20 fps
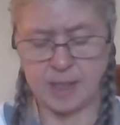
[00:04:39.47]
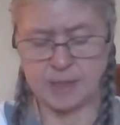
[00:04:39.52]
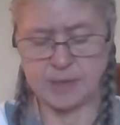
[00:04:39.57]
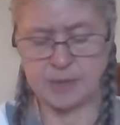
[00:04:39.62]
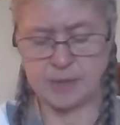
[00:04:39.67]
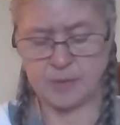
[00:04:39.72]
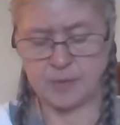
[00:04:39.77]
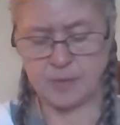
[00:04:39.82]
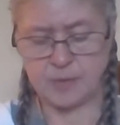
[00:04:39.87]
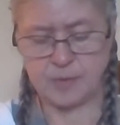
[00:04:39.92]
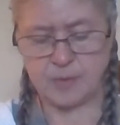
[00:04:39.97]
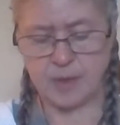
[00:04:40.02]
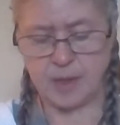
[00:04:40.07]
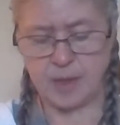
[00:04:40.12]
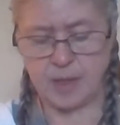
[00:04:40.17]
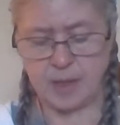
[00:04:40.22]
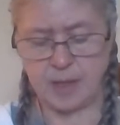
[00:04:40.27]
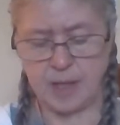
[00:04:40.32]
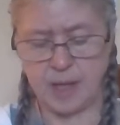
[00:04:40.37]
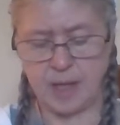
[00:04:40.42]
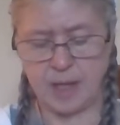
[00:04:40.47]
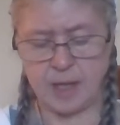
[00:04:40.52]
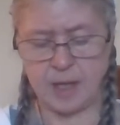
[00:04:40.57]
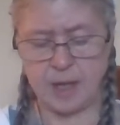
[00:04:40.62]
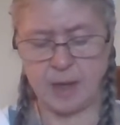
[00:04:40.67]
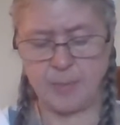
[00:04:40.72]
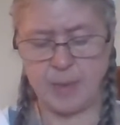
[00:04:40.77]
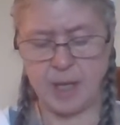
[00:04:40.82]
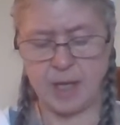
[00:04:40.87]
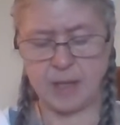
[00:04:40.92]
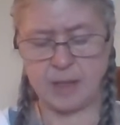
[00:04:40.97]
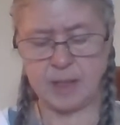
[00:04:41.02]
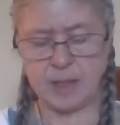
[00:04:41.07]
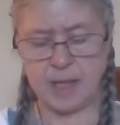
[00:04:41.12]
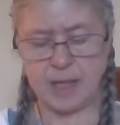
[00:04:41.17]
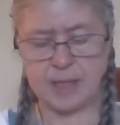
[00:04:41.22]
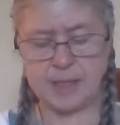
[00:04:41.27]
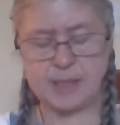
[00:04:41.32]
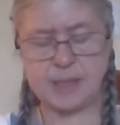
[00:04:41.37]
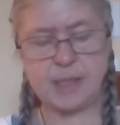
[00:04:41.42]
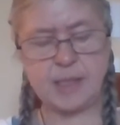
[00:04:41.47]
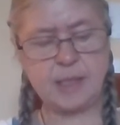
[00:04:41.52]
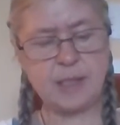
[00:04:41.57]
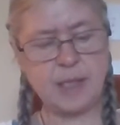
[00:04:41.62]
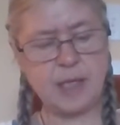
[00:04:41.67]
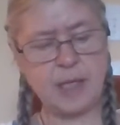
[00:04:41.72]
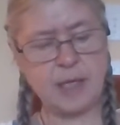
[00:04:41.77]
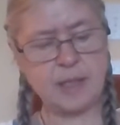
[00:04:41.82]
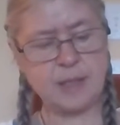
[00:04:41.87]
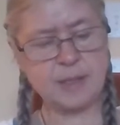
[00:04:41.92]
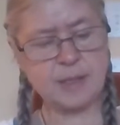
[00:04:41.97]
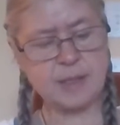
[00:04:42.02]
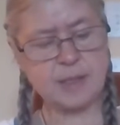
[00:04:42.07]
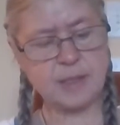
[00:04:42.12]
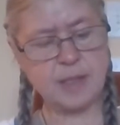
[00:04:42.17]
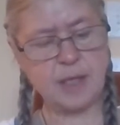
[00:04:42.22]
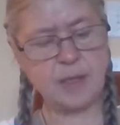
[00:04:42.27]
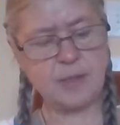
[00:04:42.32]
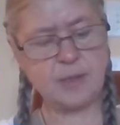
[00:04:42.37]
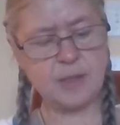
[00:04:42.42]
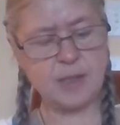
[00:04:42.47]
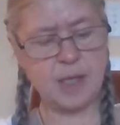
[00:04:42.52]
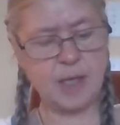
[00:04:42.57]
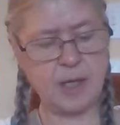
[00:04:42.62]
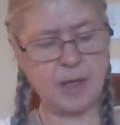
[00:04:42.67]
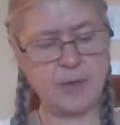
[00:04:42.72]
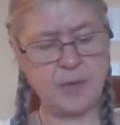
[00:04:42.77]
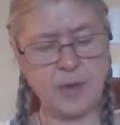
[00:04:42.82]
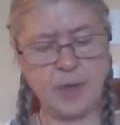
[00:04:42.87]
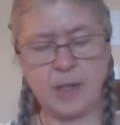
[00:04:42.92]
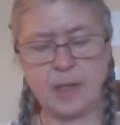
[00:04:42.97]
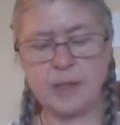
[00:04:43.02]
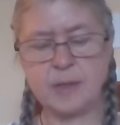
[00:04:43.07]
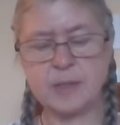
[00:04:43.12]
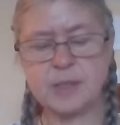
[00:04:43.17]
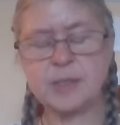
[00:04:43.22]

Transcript: So L-lysine, L-tyrene.